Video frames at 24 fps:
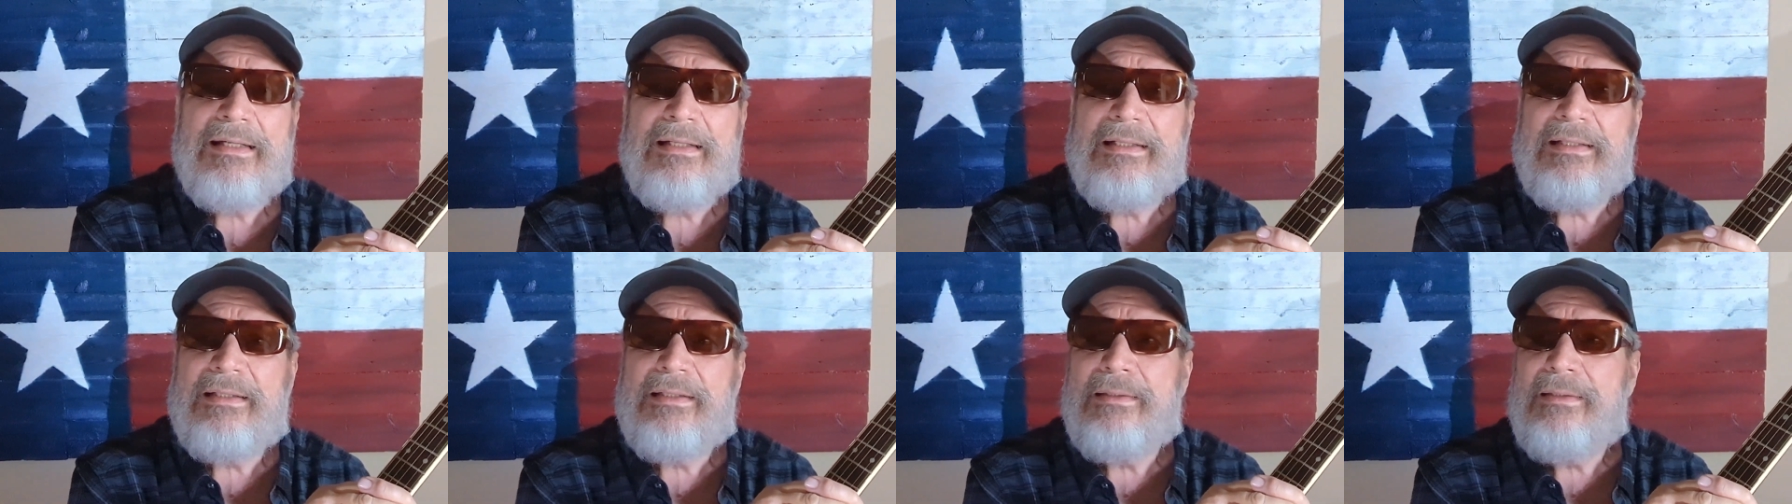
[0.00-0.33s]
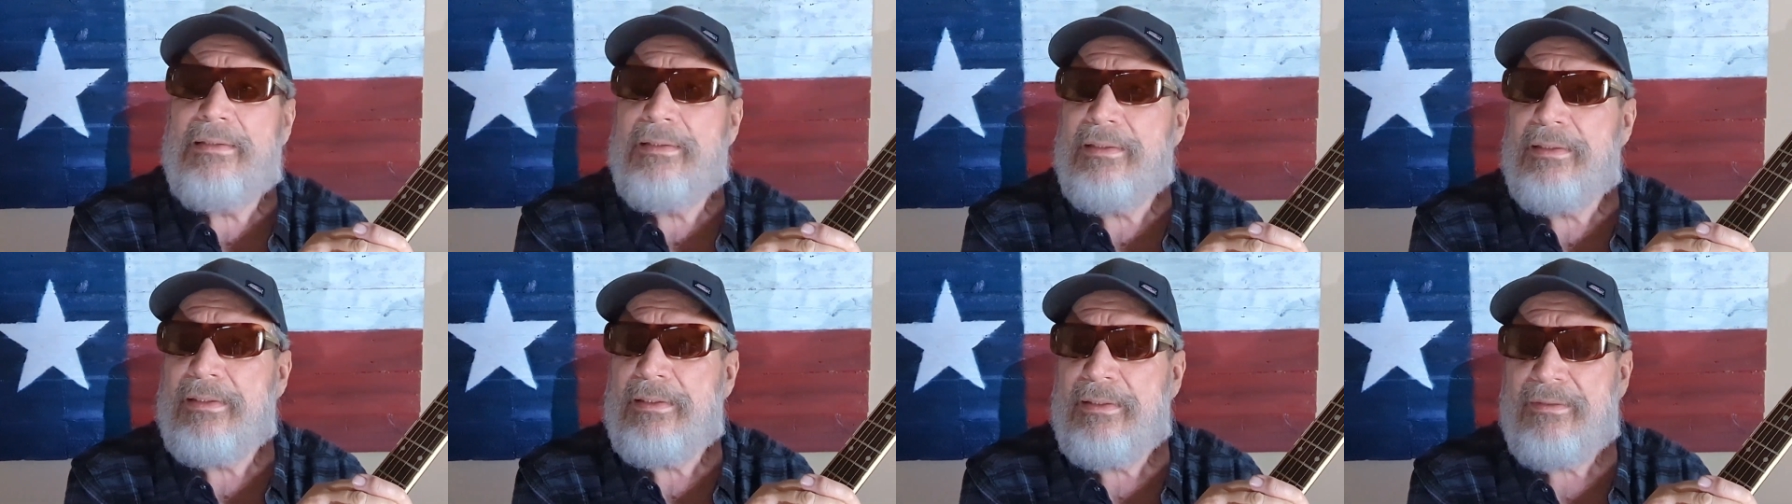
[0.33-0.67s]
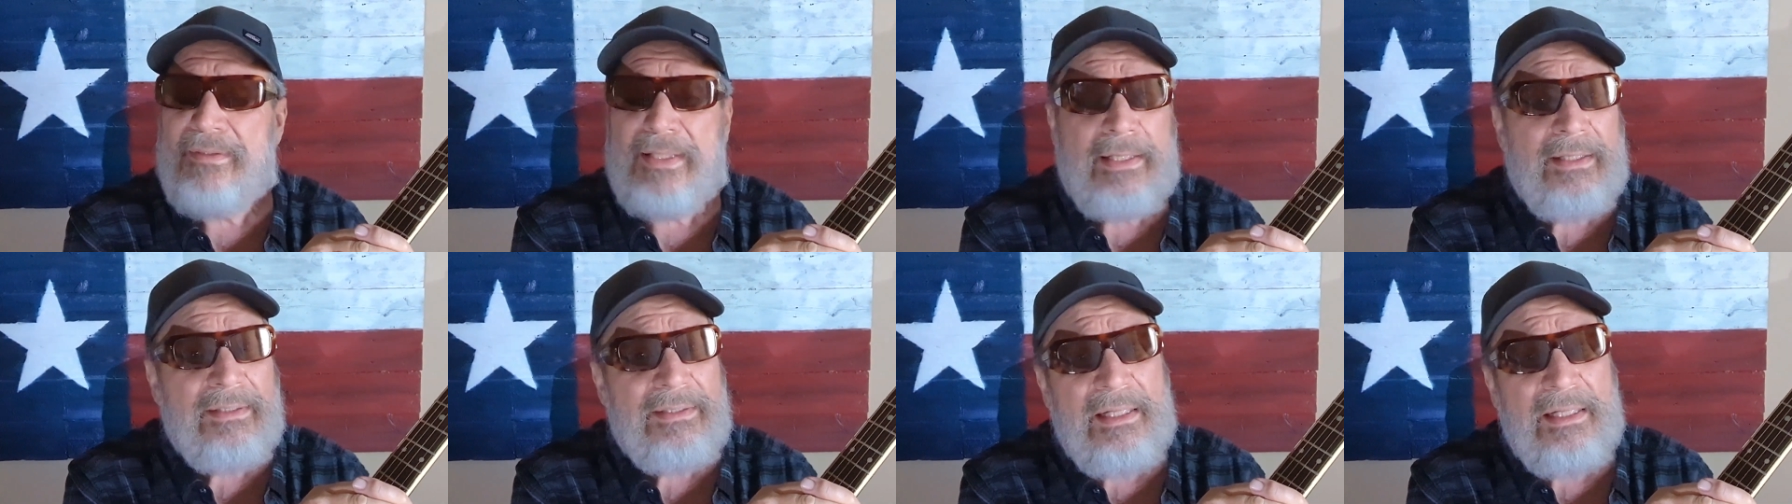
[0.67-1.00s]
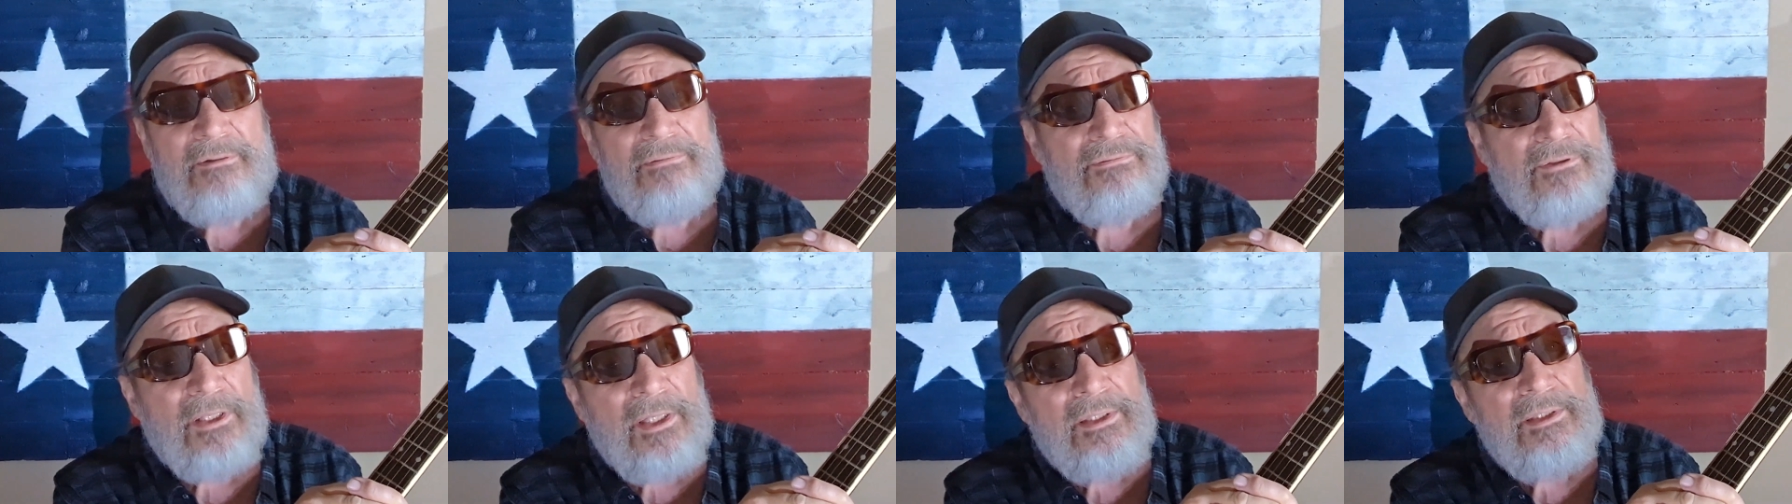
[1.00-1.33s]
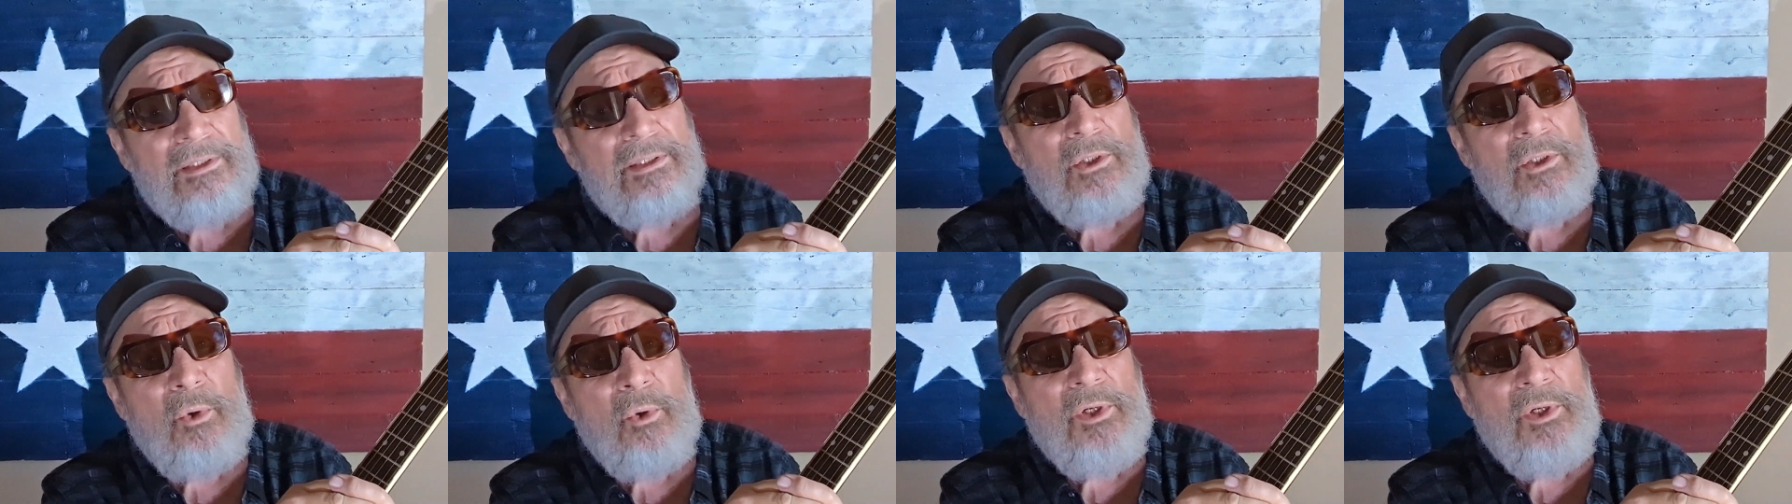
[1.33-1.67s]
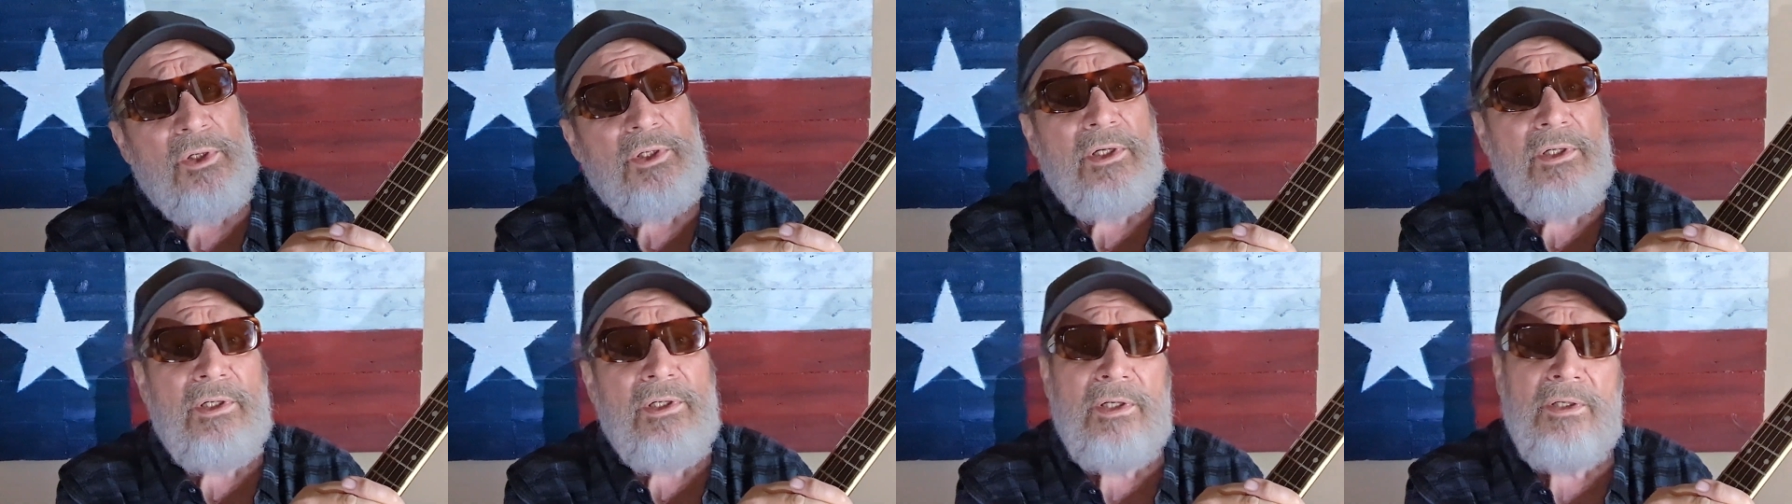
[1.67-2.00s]
Uh, they got that flooding
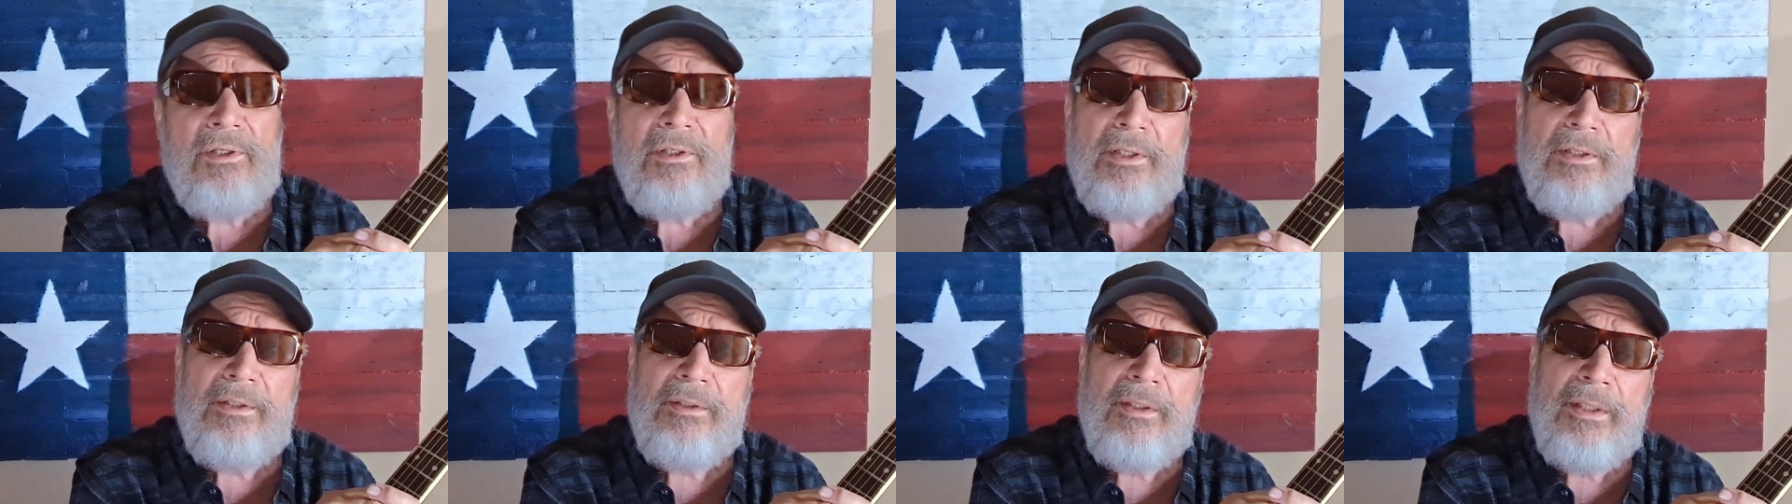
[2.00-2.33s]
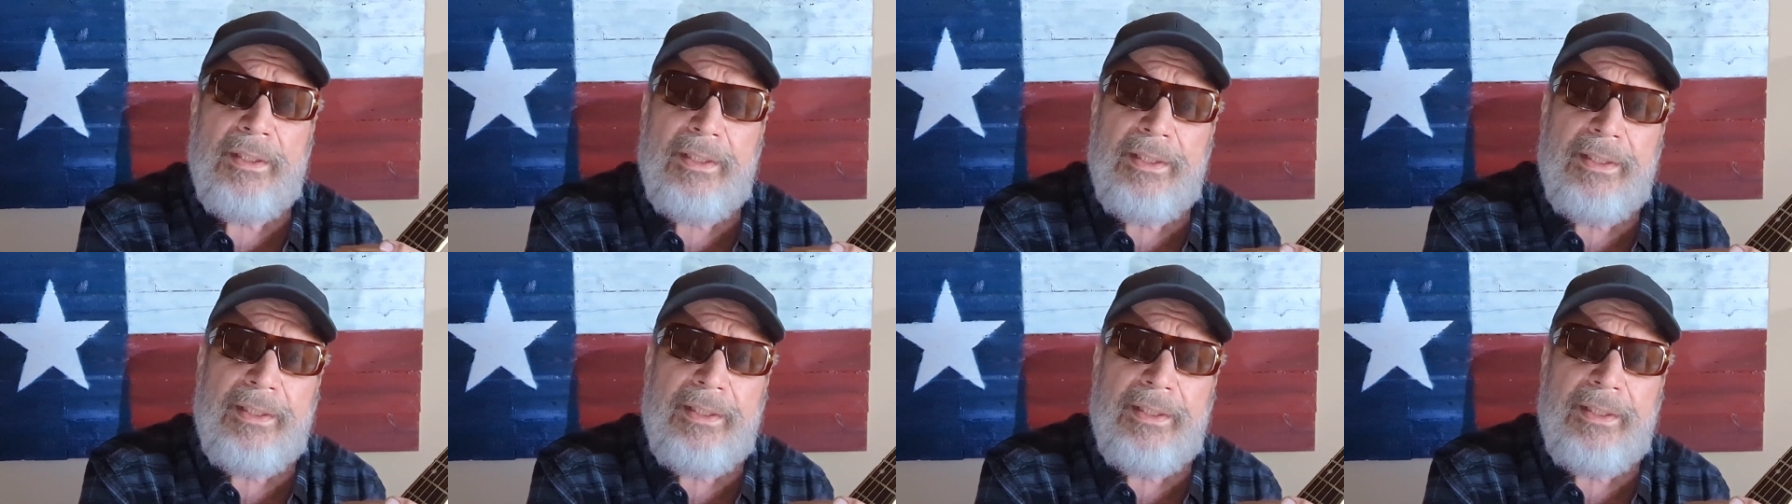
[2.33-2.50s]
going on, and